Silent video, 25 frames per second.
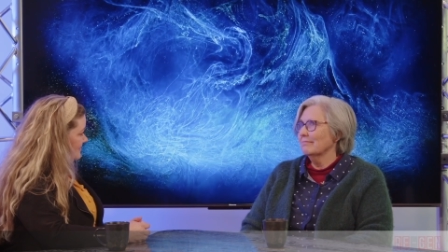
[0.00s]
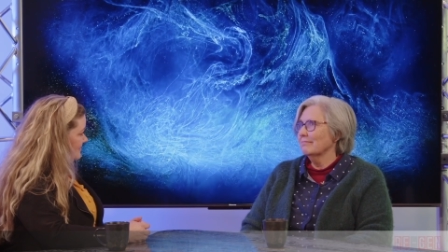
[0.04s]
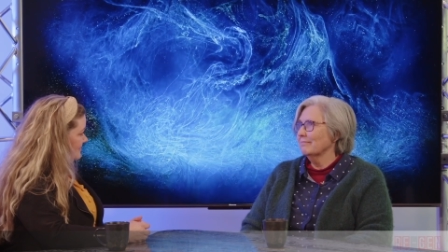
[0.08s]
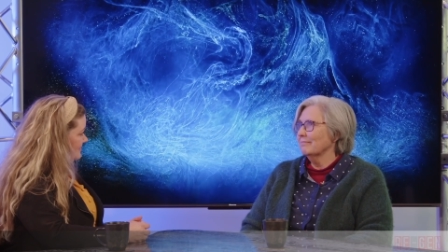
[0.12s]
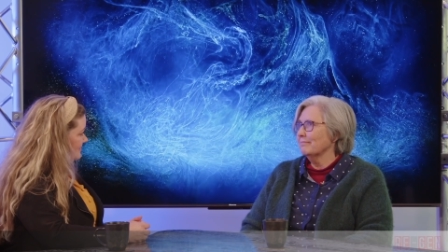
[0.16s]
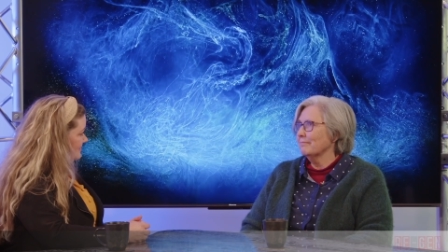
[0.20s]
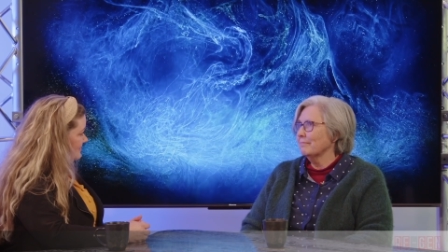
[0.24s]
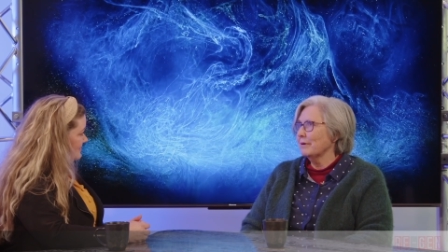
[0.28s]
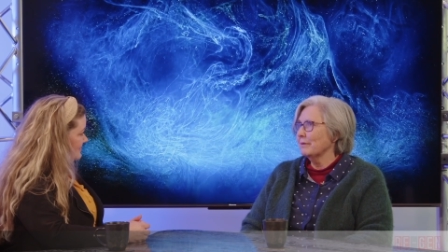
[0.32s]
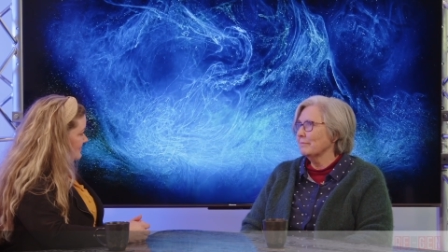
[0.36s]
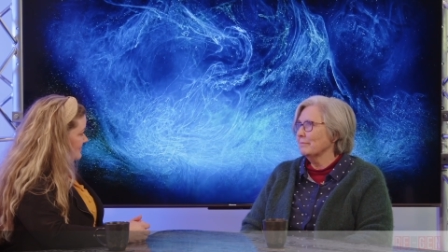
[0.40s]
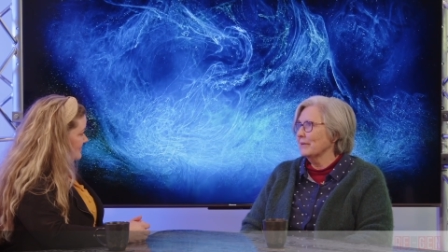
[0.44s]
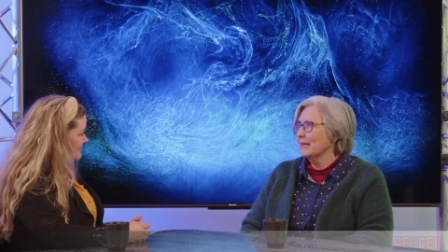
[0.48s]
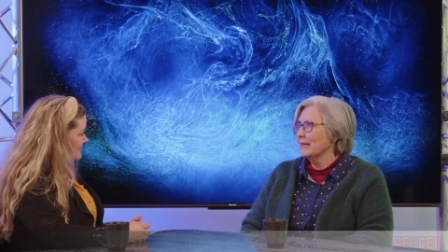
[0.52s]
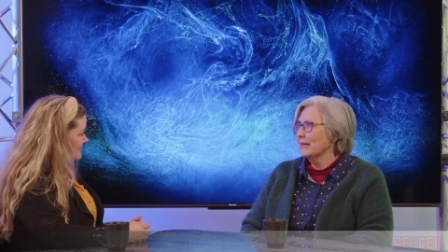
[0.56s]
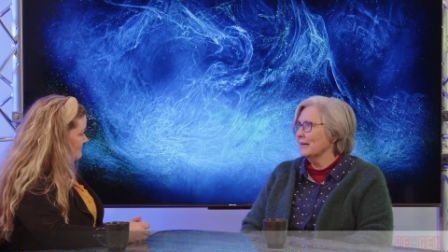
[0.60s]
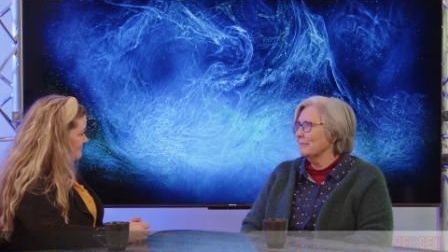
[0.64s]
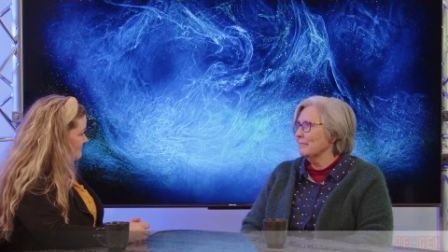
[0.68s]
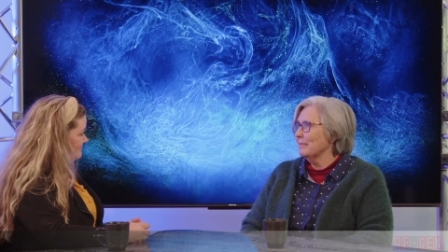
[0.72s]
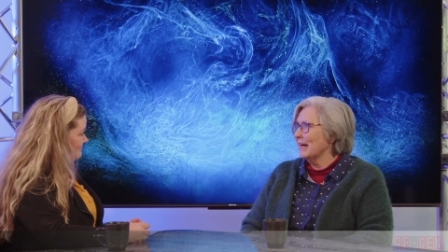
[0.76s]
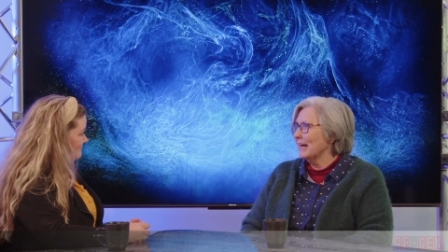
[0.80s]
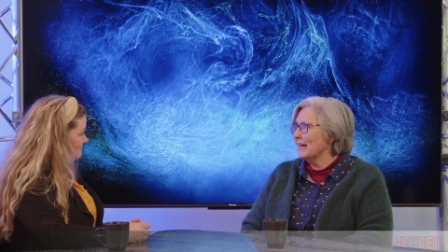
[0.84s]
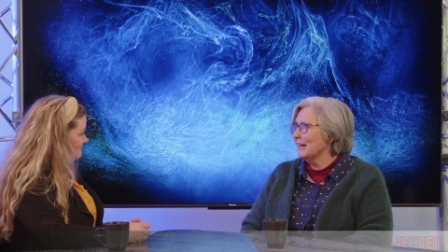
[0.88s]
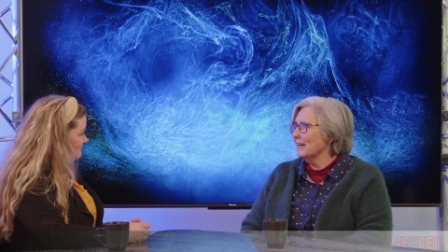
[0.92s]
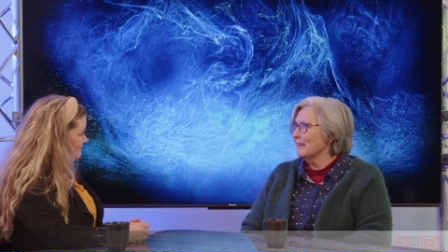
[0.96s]
probably
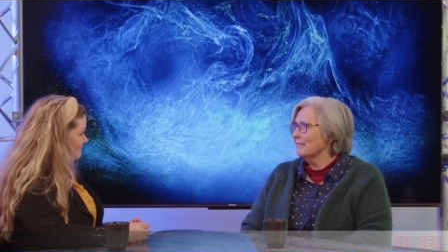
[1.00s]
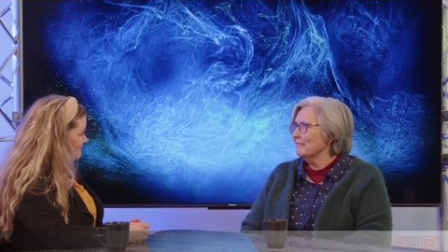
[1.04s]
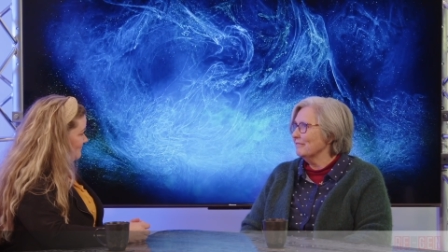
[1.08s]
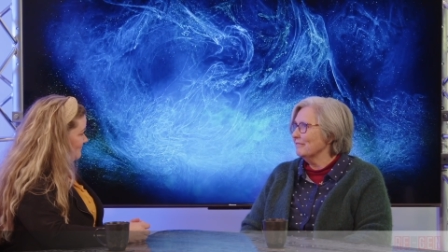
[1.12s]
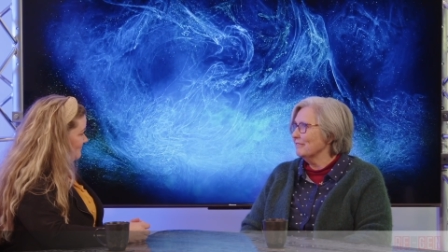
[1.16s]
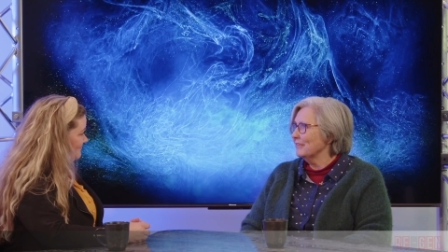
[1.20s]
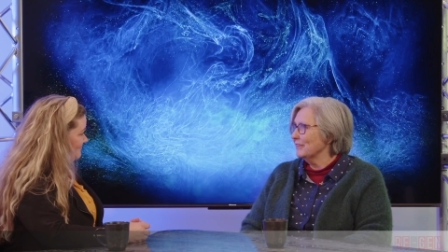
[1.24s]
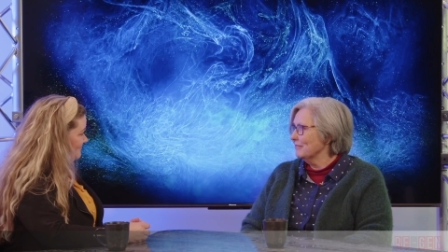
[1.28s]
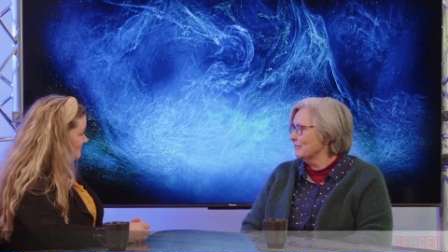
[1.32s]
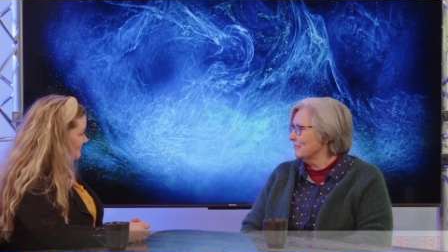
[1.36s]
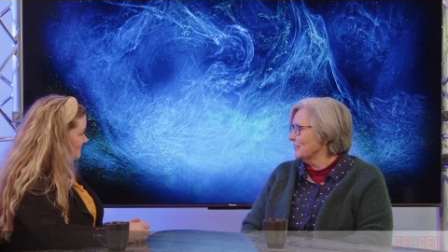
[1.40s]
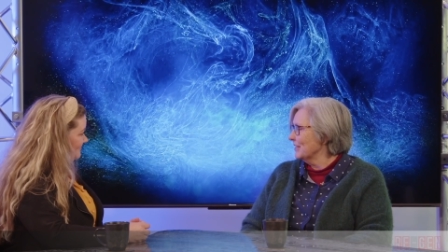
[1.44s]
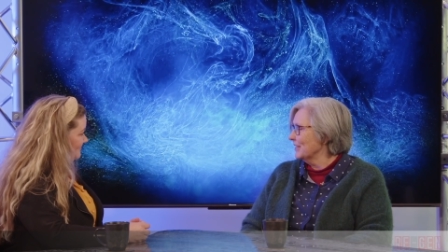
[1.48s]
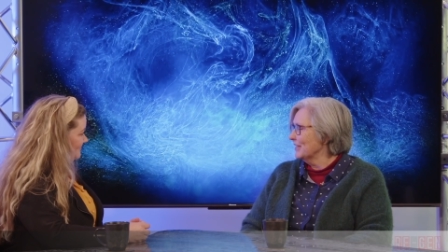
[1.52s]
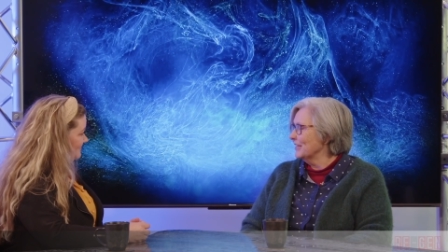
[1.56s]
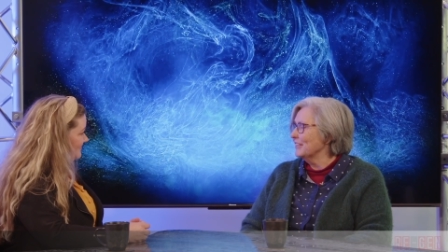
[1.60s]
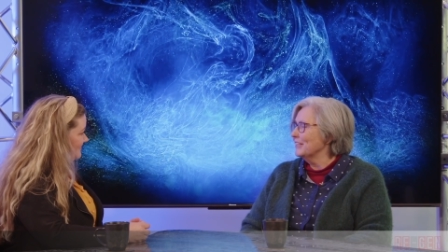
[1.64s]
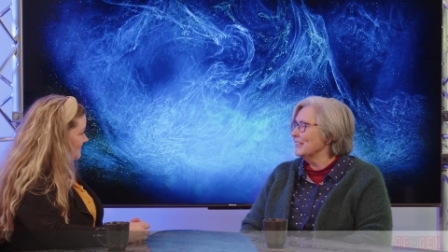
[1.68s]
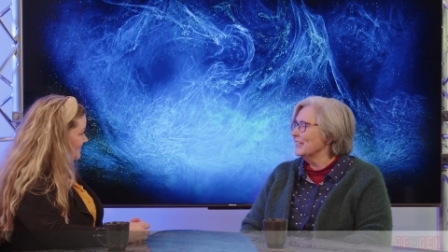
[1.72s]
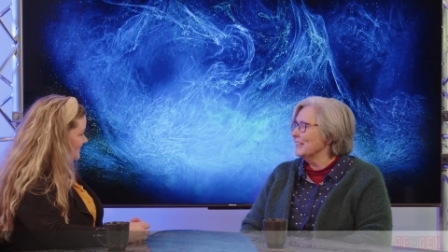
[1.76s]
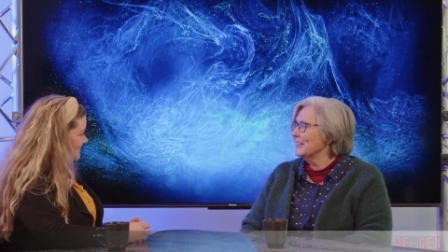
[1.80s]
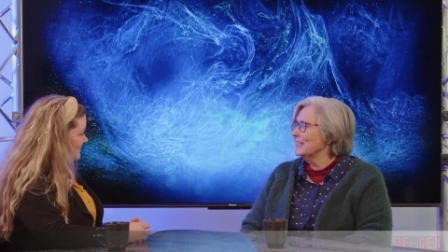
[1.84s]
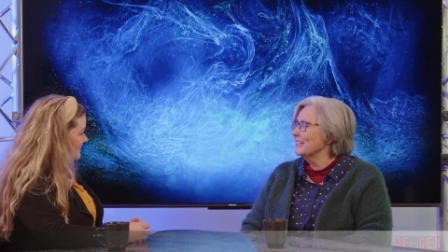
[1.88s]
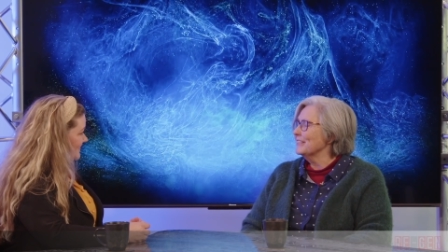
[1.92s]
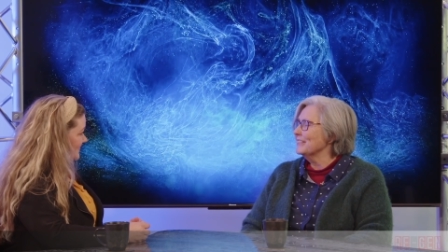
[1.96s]
about 15
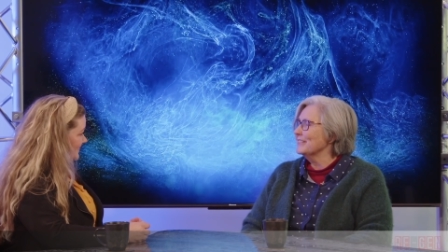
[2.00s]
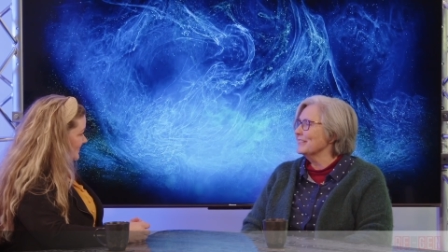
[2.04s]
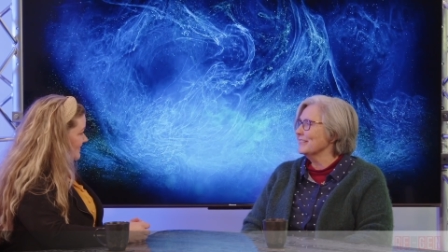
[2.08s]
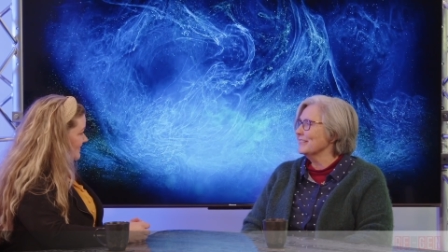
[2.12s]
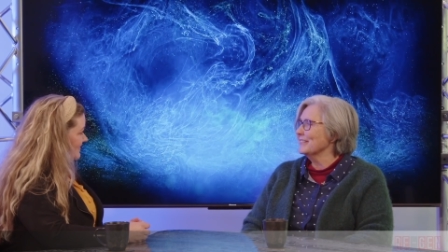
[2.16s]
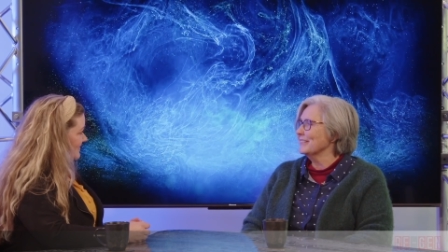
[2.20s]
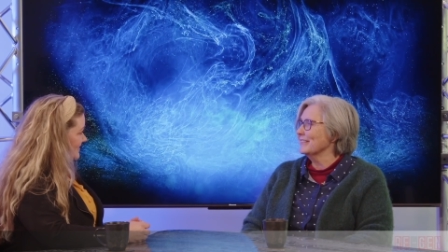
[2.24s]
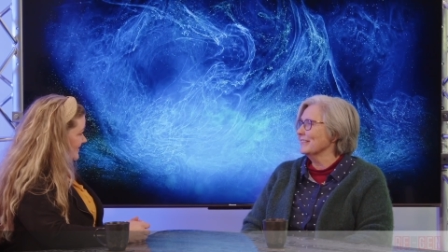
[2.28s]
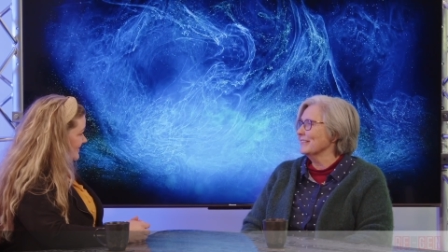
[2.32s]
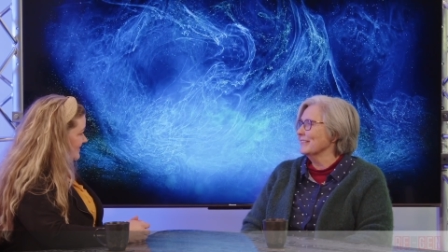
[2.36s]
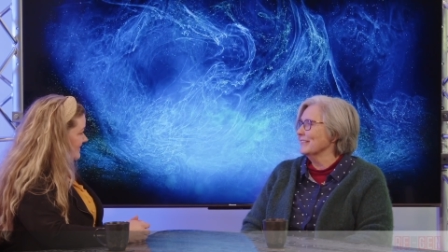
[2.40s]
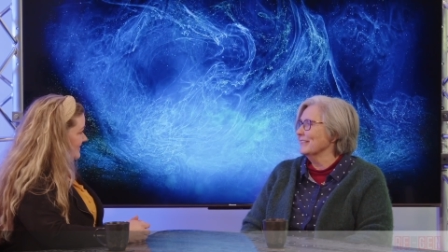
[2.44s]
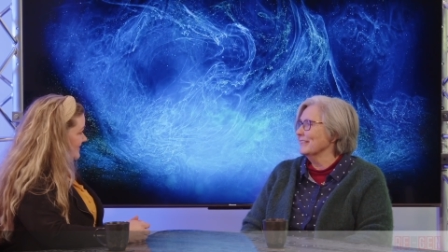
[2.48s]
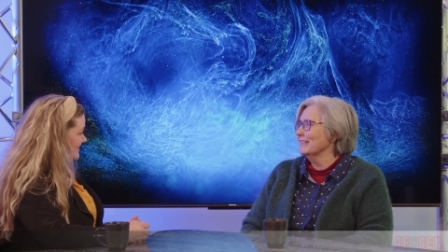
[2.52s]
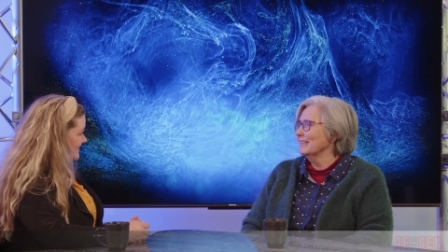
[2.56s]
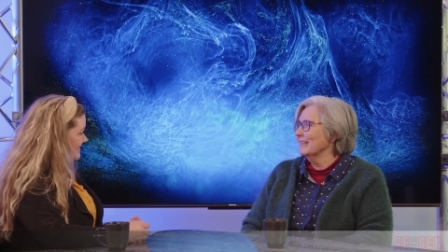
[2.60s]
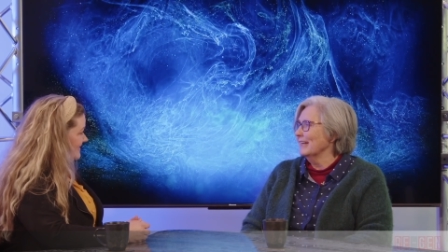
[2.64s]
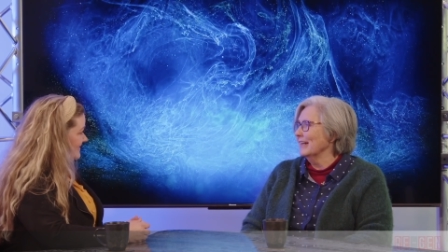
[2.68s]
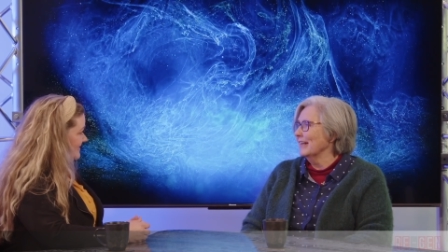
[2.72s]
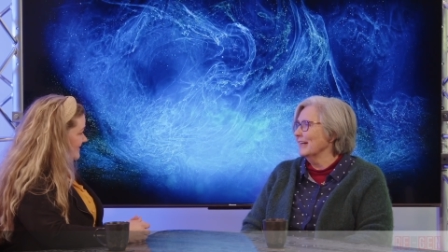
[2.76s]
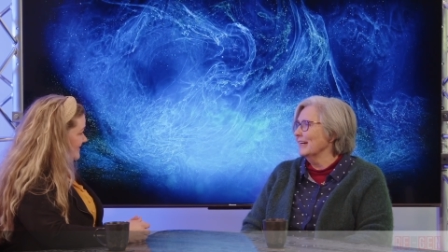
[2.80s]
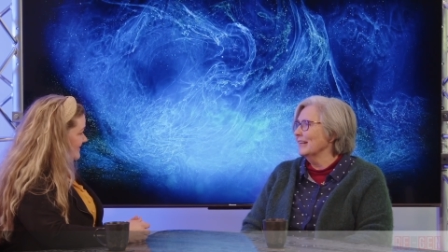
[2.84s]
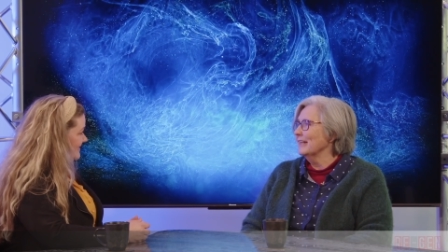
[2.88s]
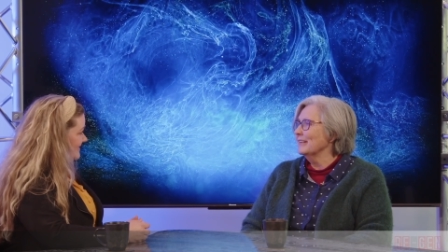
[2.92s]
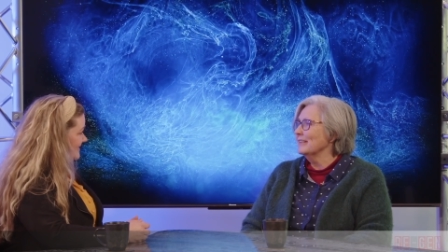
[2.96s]
years,
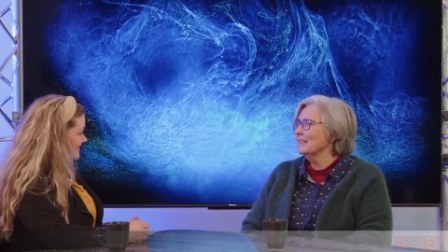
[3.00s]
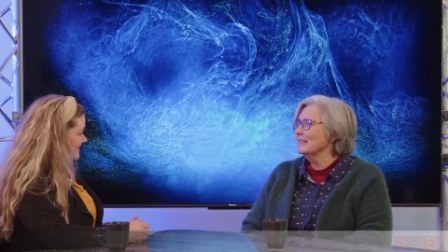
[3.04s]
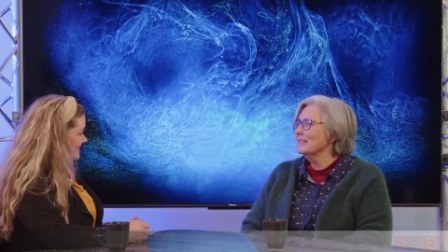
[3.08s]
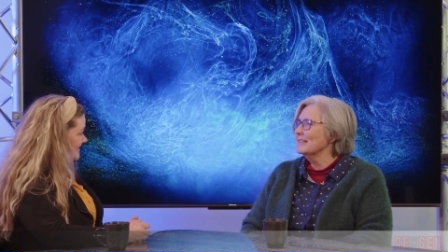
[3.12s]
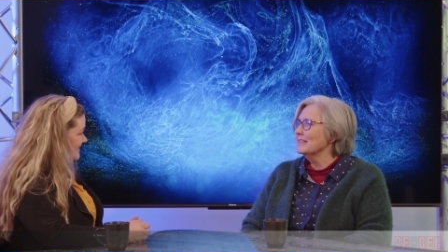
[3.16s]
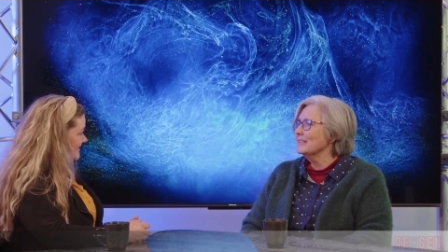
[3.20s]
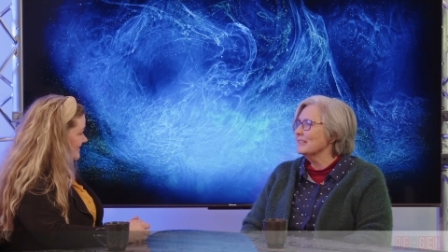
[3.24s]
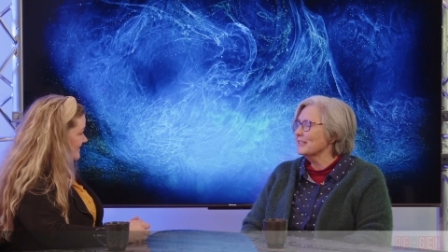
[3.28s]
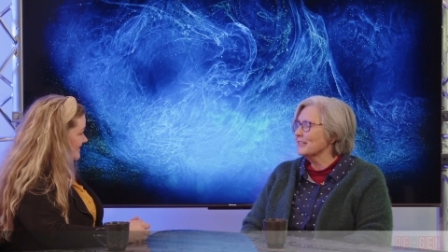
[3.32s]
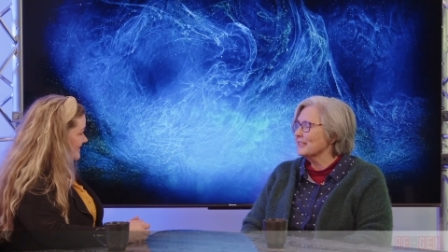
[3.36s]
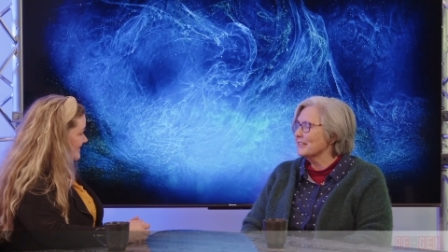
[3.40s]
and